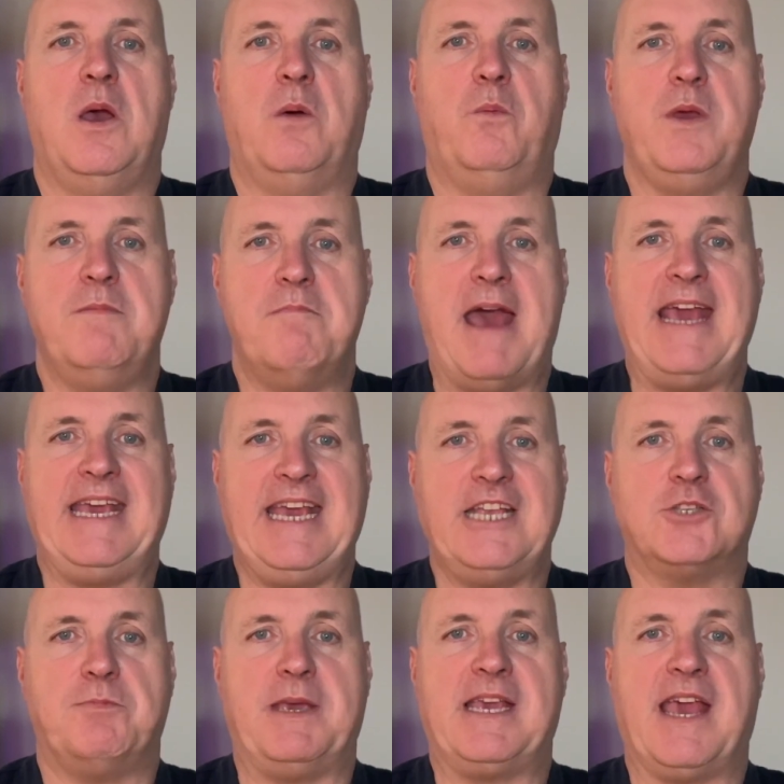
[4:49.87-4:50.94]
we may
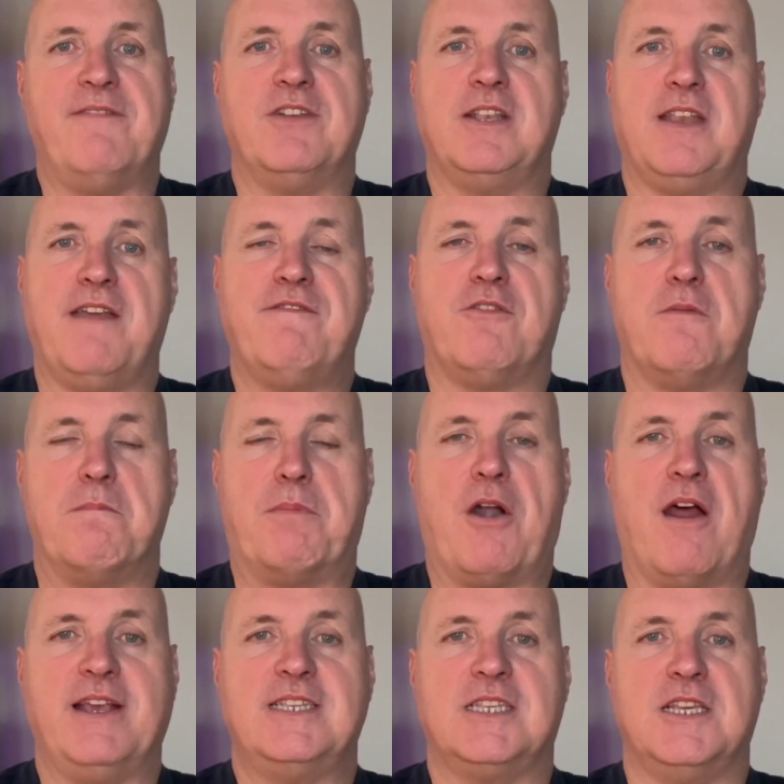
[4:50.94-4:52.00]
each be given different
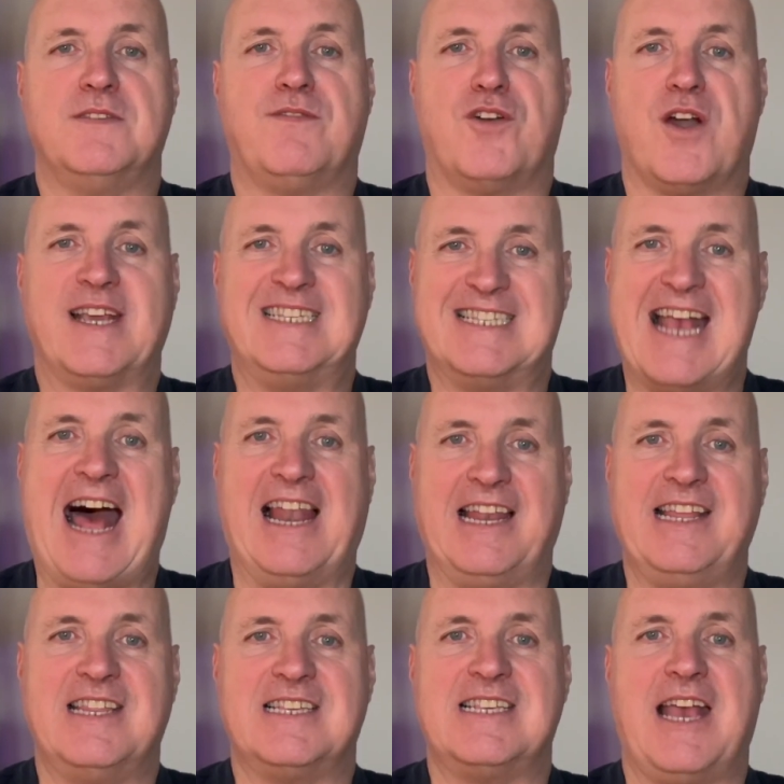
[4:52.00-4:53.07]
prices for
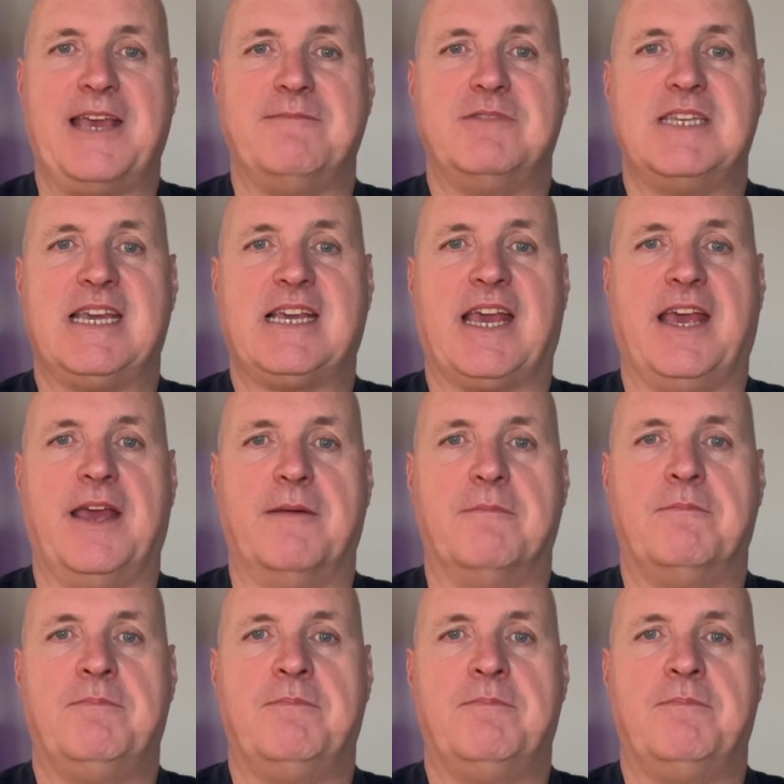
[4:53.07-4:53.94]
exactly the same ticket.